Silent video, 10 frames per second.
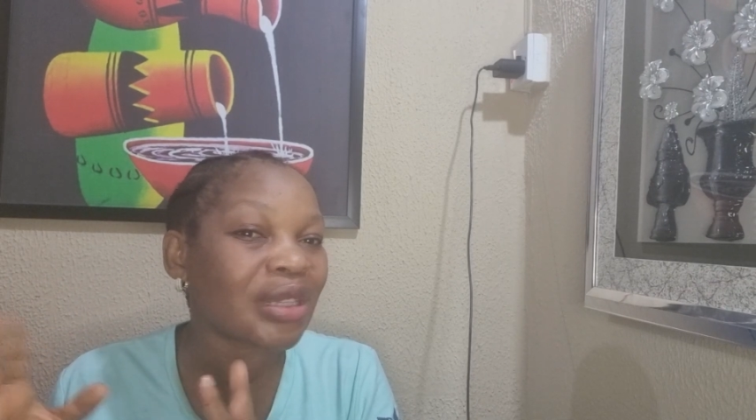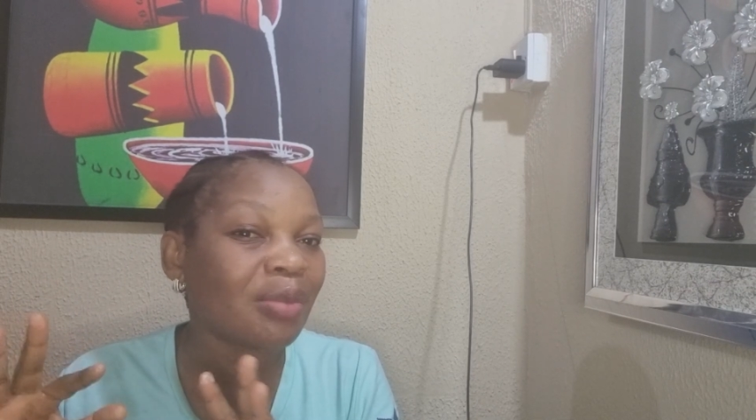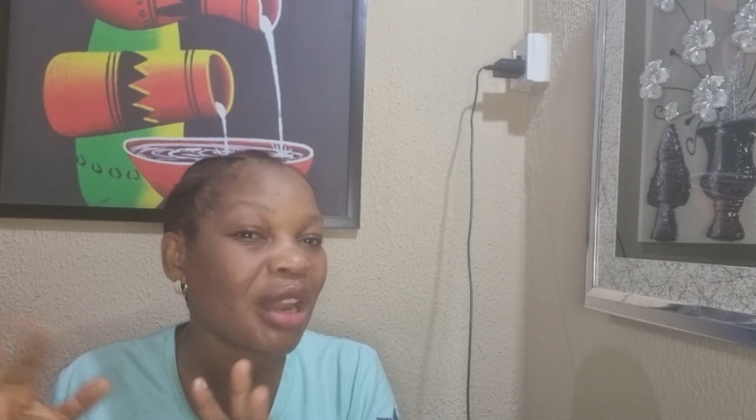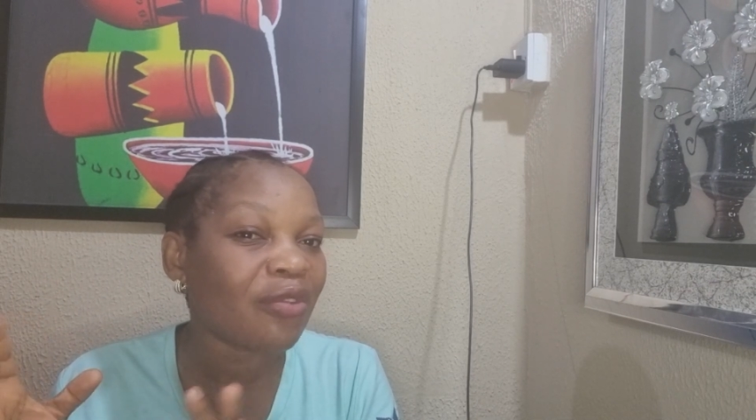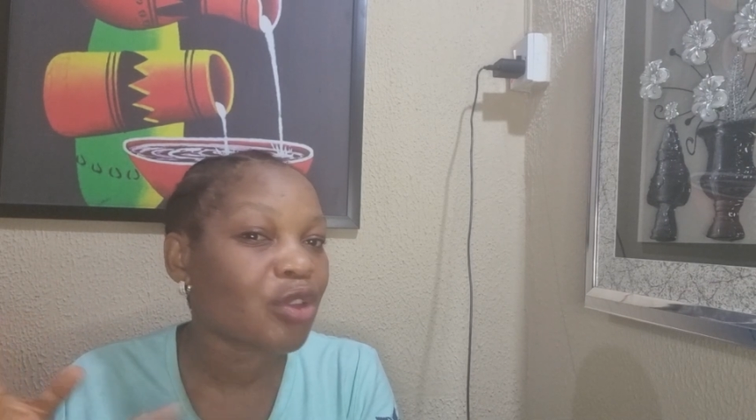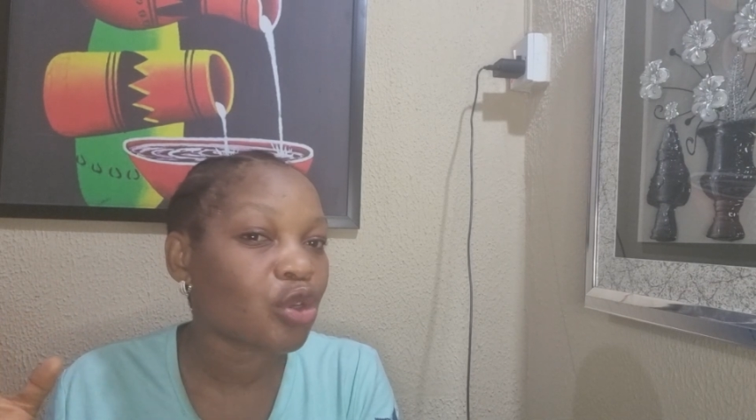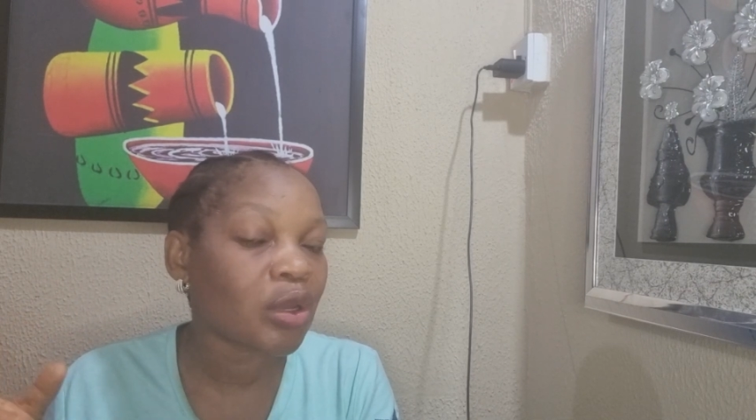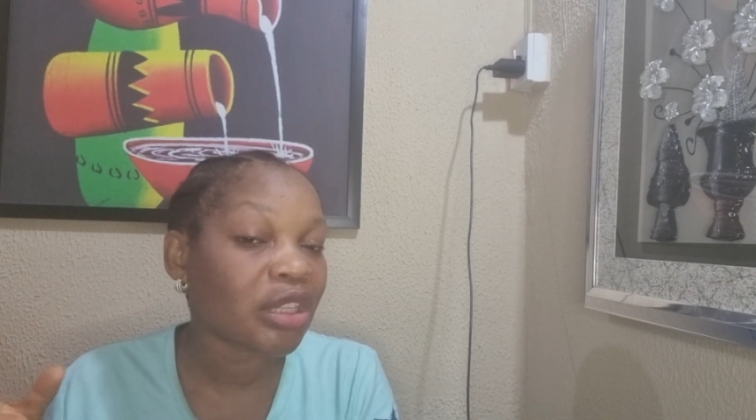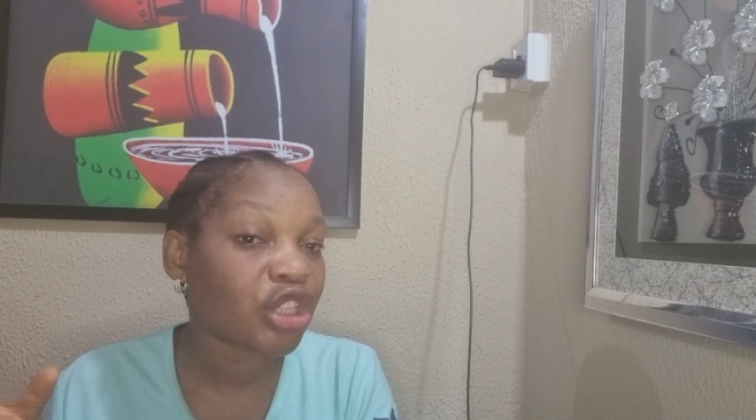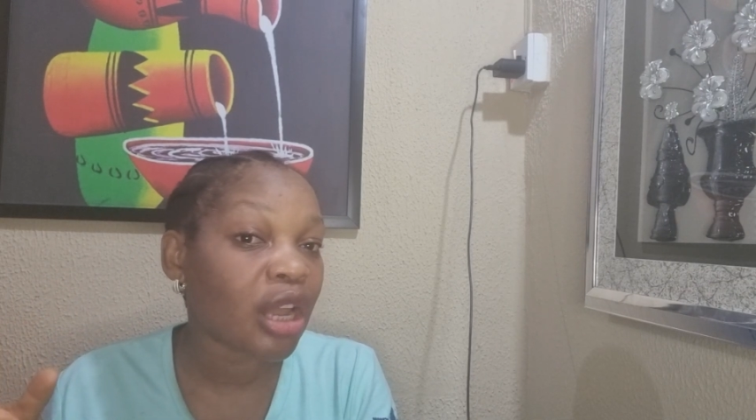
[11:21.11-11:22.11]
similar
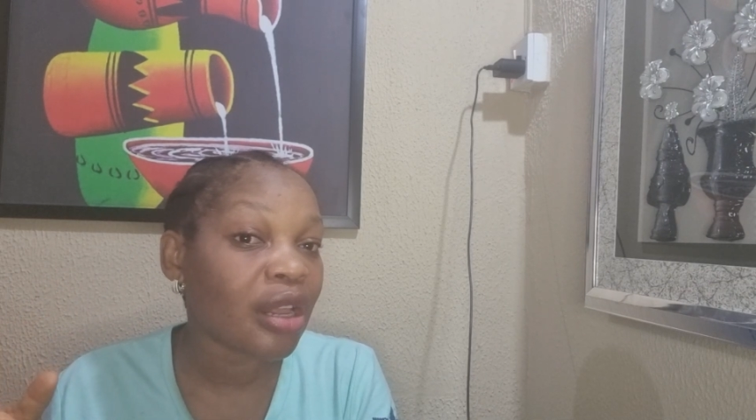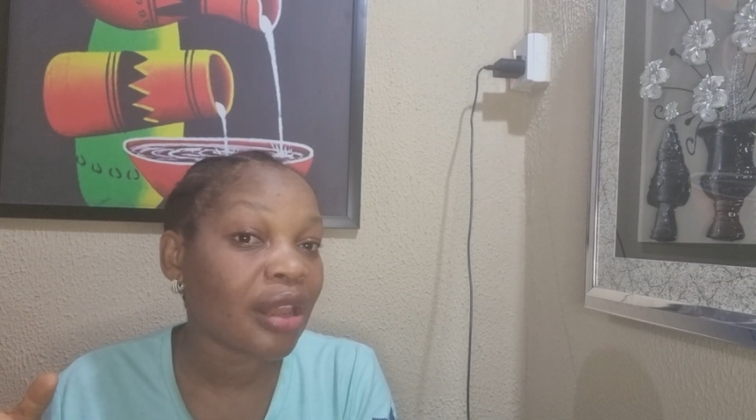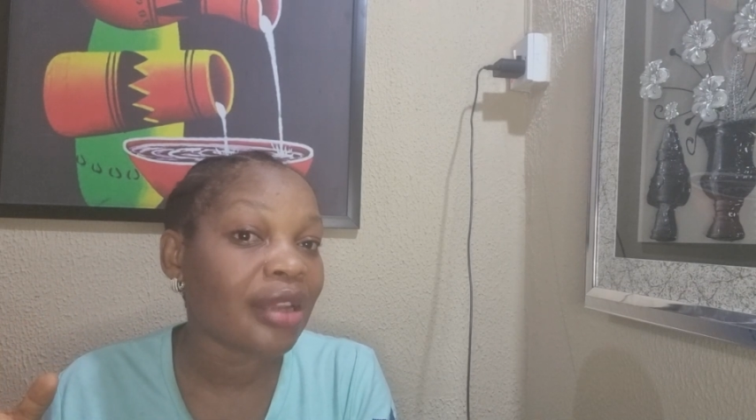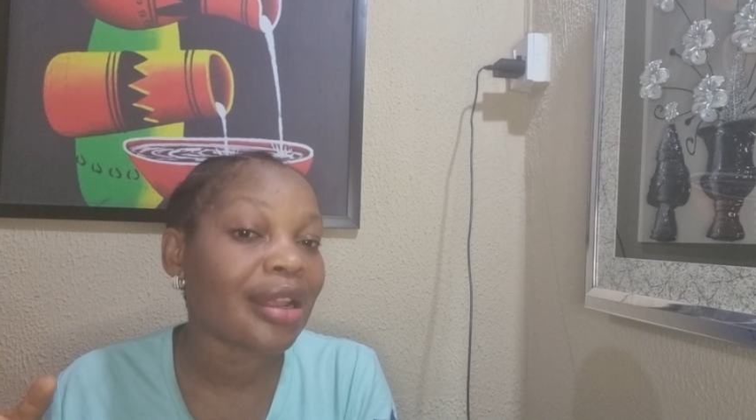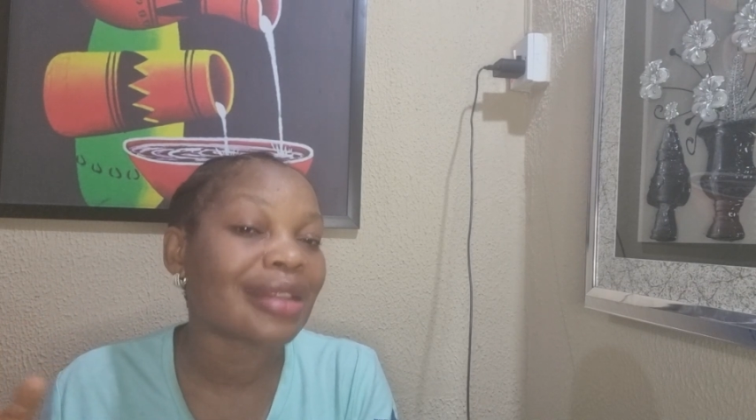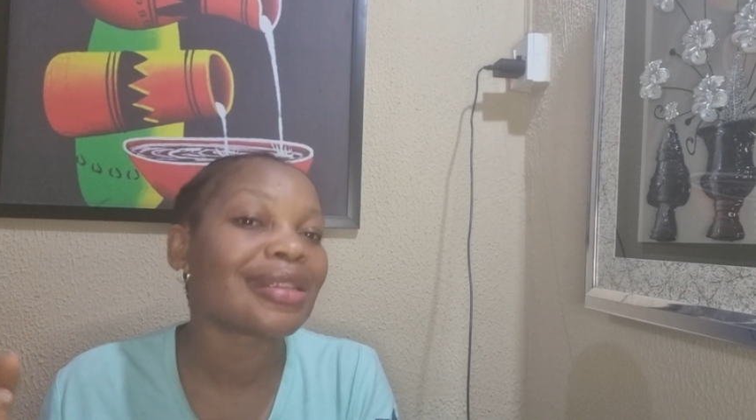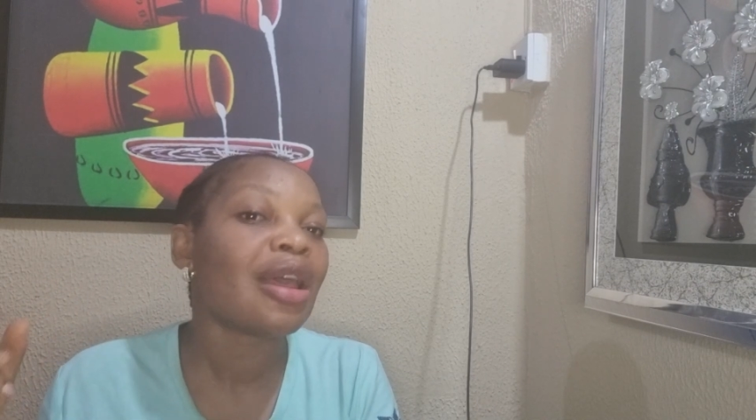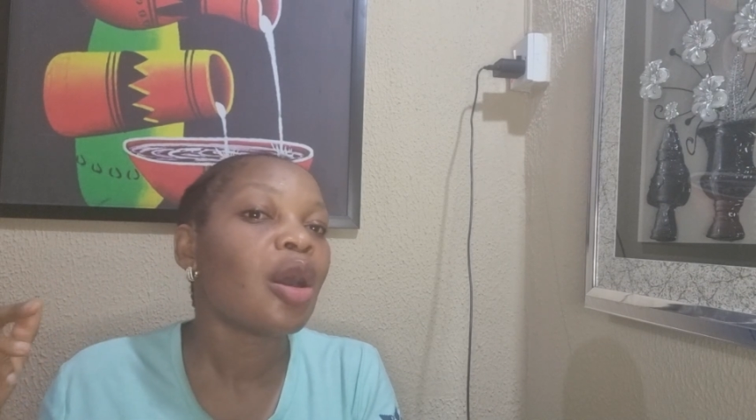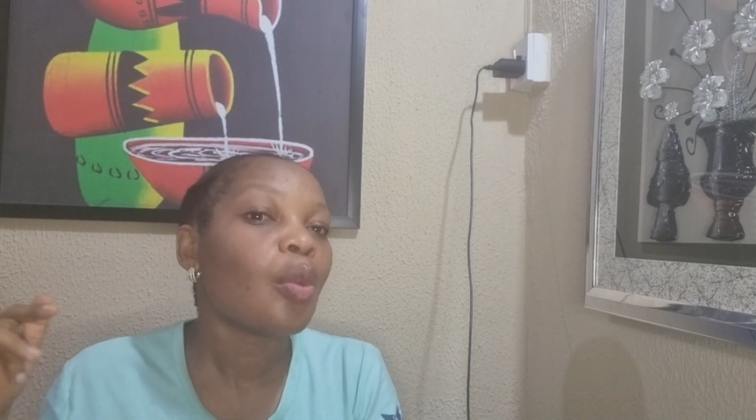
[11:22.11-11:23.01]
video on the channel like that.